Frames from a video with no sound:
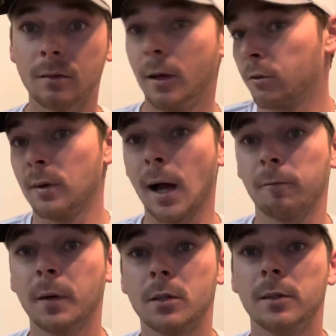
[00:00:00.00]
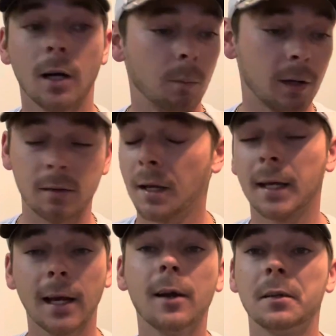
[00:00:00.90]
there's not fish there, because I
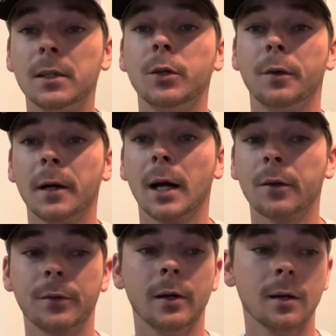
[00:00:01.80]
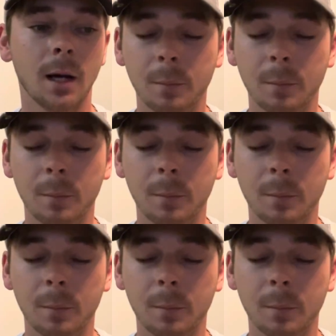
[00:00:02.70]
guarantee you they're out there.